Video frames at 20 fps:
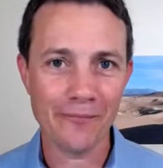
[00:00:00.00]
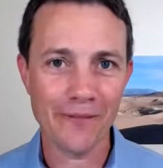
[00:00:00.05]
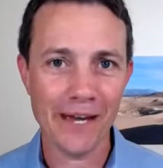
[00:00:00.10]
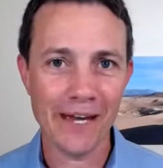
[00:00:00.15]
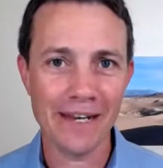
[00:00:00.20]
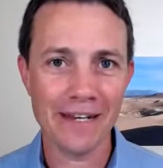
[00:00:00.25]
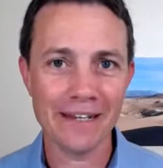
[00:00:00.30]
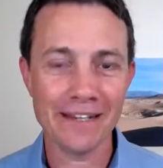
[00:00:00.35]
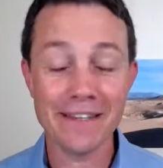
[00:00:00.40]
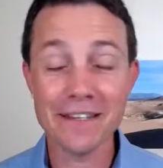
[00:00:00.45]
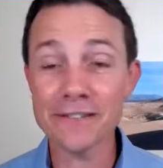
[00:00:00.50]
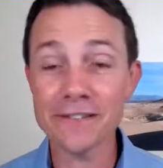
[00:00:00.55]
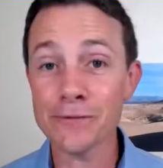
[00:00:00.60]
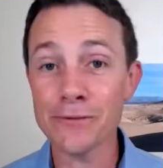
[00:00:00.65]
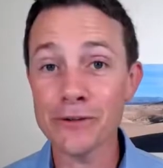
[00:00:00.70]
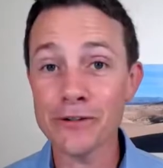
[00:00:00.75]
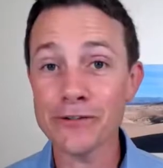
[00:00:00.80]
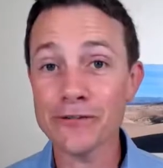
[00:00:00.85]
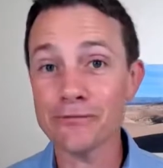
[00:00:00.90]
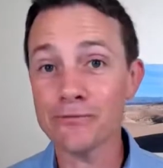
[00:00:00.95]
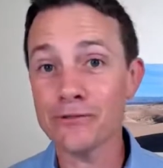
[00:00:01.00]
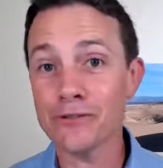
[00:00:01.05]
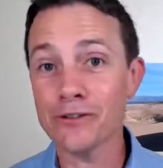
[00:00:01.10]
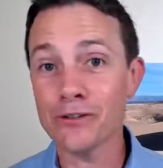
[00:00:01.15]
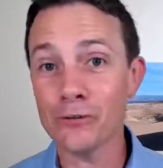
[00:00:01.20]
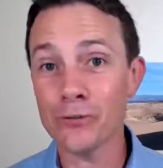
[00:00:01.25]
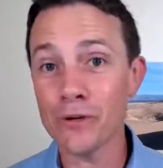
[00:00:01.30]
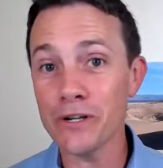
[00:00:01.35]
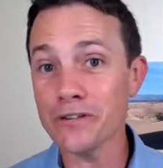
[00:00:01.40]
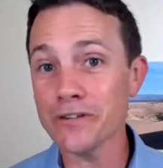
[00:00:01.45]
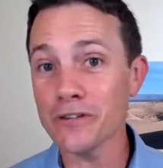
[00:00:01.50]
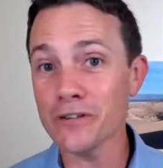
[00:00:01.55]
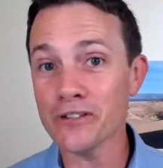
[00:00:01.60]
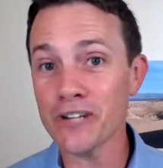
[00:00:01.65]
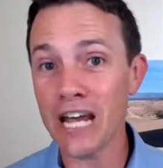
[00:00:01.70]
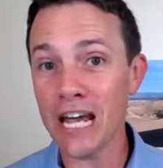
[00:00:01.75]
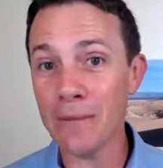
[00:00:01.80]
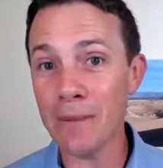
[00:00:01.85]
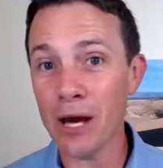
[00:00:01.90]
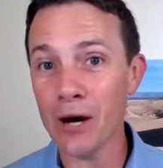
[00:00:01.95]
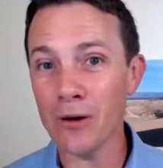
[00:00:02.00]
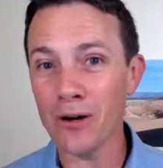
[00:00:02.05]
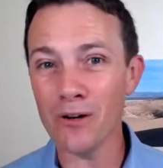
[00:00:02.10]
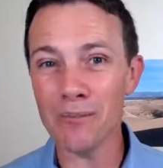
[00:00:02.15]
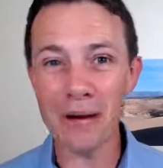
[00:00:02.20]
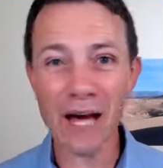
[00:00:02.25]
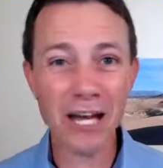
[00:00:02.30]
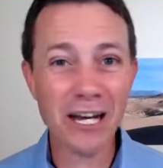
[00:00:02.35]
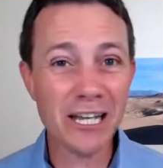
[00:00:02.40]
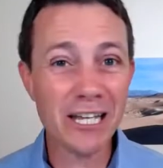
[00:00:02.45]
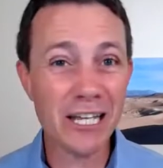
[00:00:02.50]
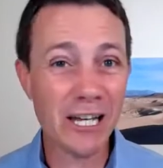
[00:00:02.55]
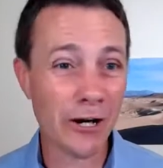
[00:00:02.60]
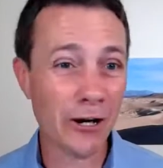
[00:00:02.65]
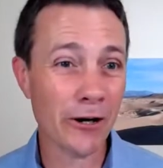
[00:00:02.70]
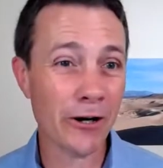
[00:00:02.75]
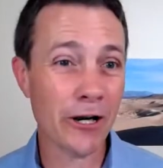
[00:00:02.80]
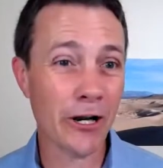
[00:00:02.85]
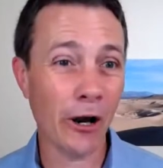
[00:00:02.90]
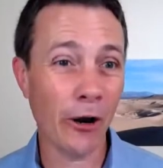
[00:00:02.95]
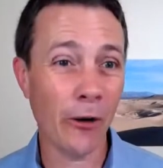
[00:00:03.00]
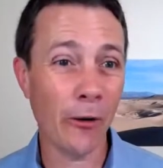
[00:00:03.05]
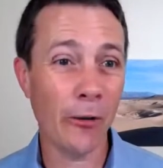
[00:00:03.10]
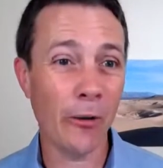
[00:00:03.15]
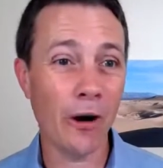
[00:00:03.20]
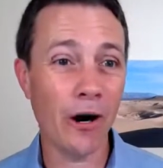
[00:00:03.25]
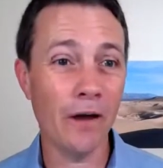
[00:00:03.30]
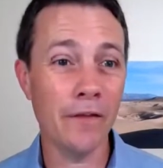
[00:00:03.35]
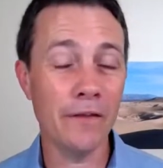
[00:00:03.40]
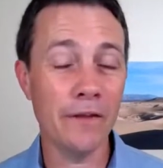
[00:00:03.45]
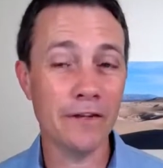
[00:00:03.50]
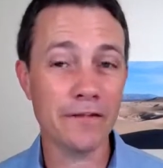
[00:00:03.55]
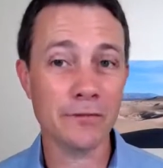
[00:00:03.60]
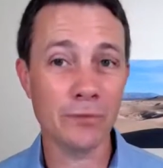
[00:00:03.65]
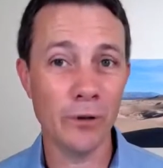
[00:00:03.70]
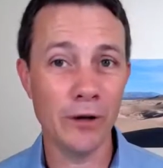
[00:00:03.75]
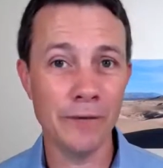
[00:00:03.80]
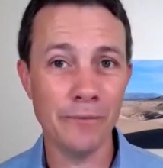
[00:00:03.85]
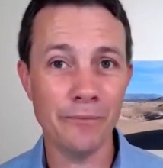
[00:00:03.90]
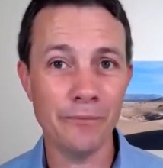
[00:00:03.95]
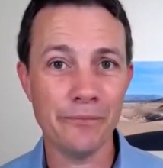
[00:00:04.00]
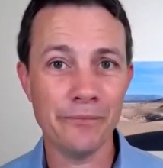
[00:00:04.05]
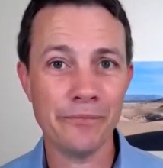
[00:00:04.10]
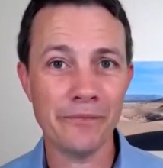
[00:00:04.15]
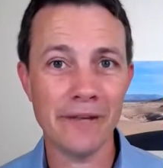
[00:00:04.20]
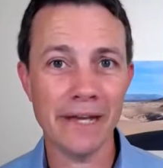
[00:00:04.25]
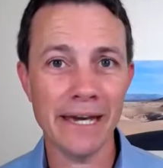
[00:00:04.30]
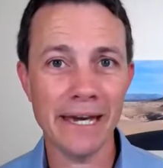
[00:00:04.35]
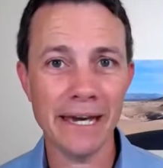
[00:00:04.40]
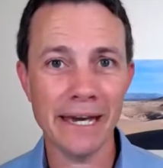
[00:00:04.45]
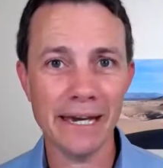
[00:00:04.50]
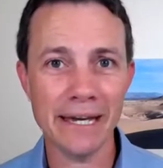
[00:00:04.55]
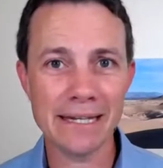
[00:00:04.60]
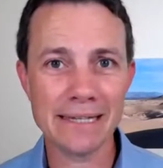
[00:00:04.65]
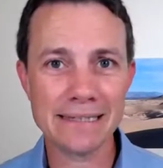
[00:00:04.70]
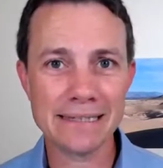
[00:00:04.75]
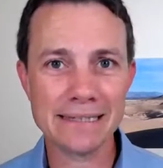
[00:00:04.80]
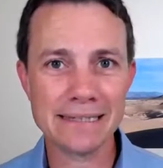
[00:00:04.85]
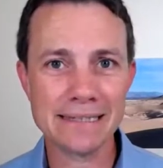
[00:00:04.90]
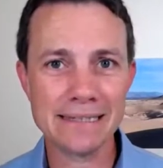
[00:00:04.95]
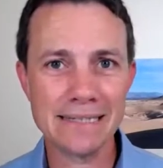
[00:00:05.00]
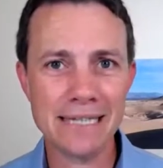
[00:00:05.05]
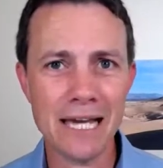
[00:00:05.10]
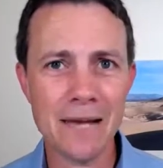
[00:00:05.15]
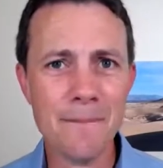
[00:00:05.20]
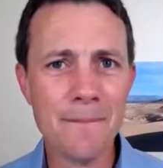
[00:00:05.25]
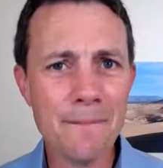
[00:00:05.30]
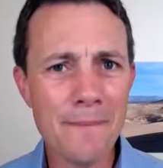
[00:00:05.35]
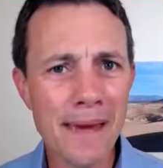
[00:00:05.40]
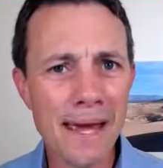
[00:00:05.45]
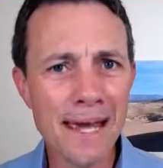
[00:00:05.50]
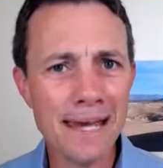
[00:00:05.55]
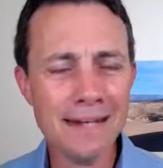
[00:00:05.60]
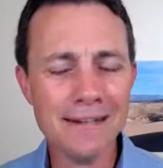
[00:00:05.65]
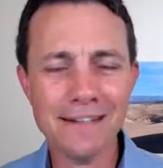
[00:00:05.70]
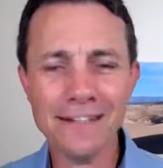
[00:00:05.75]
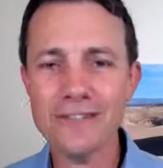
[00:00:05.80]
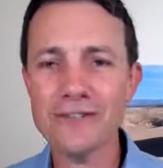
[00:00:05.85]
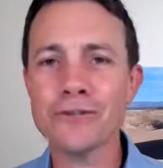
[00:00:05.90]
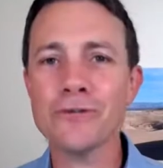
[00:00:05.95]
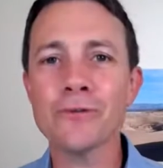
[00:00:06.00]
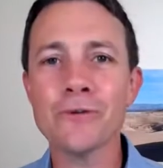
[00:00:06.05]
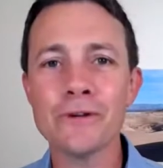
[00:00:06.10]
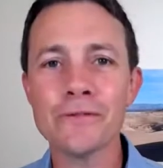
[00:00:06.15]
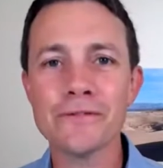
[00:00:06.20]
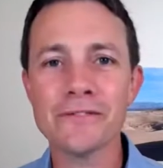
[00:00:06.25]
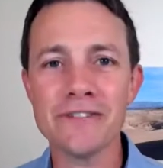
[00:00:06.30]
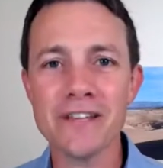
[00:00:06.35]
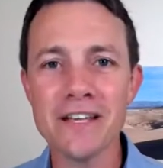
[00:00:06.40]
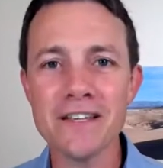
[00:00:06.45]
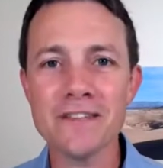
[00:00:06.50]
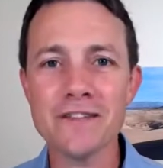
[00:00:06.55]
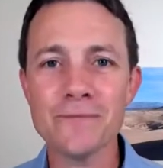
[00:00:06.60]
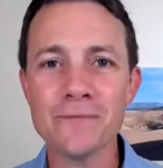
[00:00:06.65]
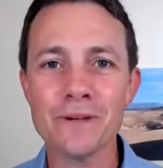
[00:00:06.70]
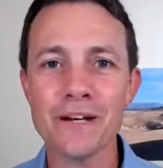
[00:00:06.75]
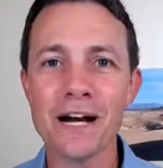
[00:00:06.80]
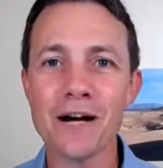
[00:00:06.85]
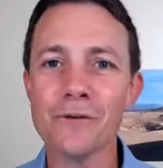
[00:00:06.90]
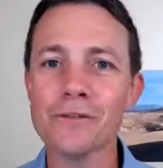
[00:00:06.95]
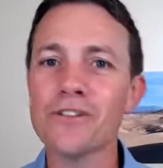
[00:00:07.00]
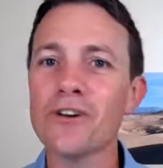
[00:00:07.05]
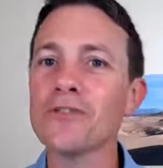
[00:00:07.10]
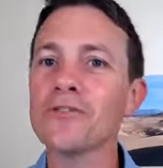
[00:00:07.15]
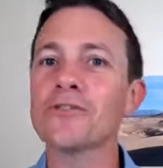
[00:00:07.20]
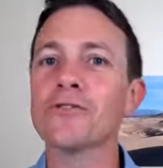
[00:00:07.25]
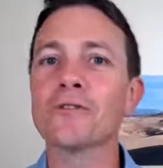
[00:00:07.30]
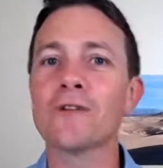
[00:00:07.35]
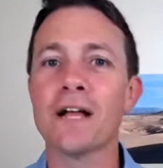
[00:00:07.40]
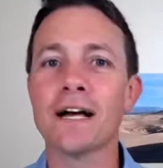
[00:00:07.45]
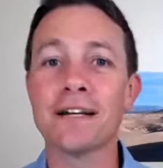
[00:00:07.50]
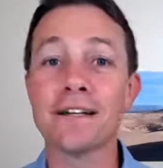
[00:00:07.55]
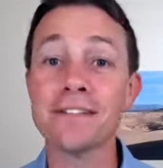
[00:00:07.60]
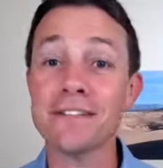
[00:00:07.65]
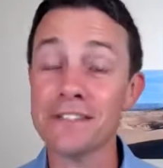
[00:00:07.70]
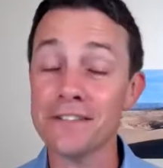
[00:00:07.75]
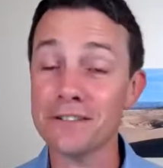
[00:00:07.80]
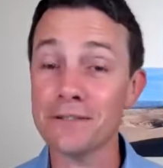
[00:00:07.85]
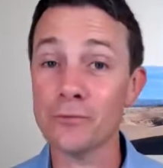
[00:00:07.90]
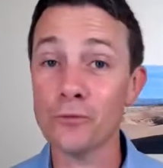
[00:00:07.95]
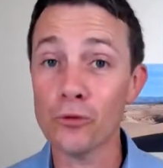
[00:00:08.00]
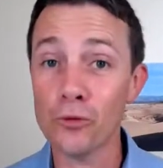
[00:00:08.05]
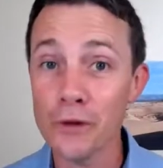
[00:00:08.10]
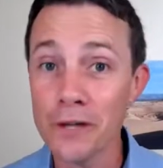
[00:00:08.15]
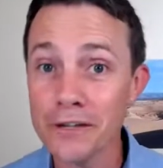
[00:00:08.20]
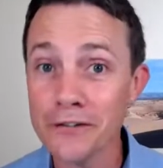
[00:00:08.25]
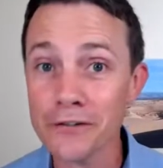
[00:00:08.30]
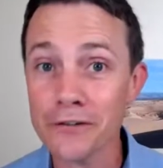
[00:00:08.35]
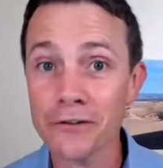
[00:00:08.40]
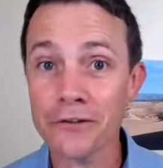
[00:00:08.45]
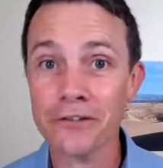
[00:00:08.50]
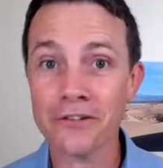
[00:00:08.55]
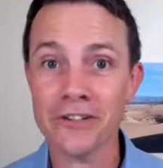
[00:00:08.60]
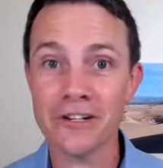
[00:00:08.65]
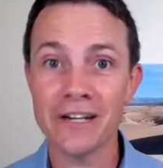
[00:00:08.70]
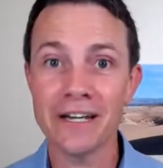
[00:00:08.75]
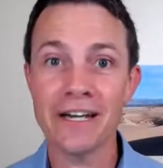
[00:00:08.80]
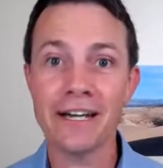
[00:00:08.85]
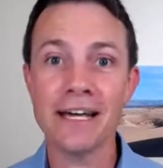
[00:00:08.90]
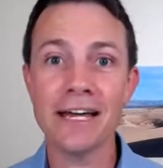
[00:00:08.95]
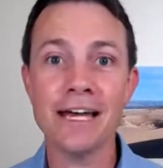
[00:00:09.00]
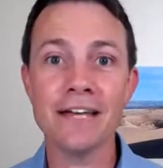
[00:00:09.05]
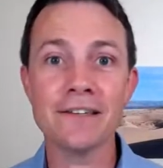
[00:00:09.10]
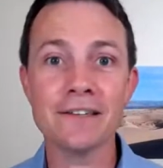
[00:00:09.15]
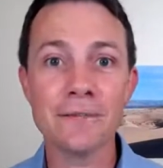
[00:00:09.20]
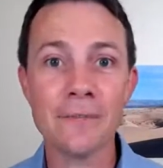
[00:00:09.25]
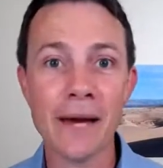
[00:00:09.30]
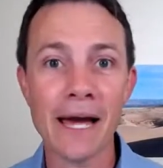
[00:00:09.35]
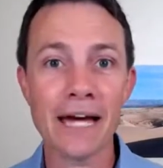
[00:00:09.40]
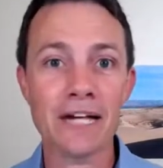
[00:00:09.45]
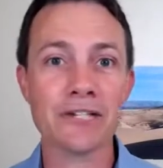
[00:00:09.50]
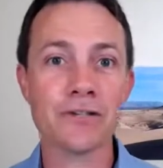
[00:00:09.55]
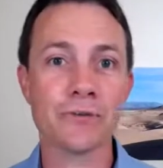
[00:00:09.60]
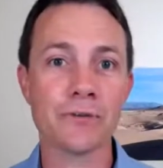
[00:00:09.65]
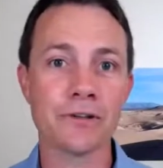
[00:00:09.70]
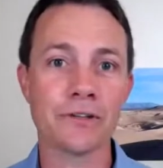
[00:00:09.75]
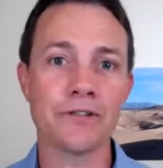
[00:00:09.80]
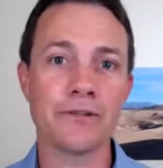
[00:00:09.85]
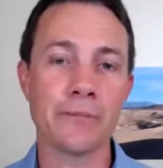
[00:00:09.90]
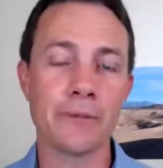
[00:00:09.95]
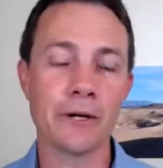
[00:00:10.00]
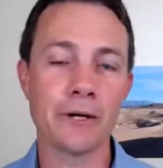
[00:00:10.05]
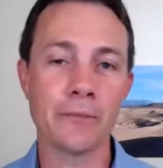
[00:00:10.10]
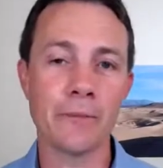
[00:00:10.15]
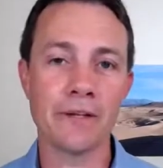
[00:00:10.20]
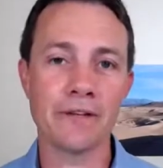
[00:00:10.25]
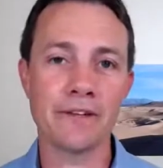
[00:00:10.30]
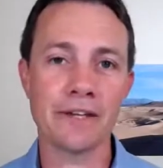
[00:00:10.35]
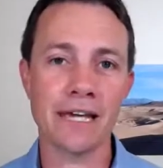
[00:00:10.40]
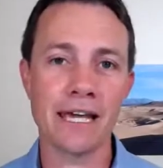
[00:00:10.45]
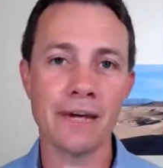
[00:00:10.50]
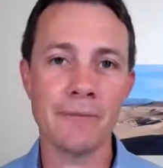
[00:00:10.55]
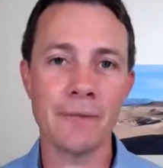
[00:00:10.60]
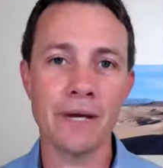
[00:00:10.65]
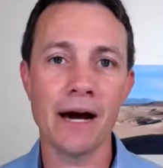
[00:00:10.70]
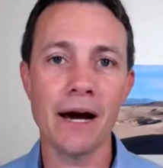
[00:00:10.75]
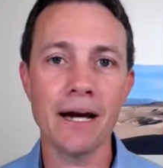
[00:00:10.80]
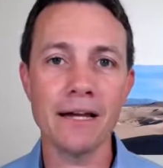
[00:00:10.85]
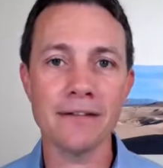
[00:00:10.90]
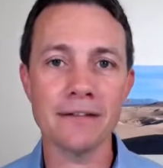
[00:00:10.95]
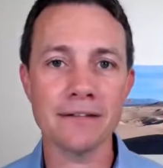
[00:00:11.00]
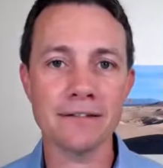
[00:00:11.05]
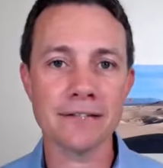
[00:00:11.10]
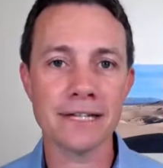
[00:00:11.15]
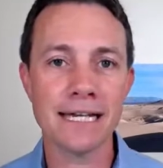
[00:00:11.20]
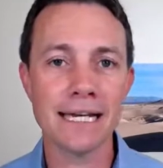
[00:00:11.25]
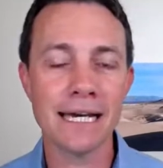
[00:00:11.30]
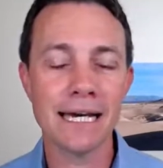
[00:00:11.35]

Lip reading: And this one, research came out about a year ago on this one, and it made intuitive sense, but I was also glad to see some research and some actual experiments that came behind this.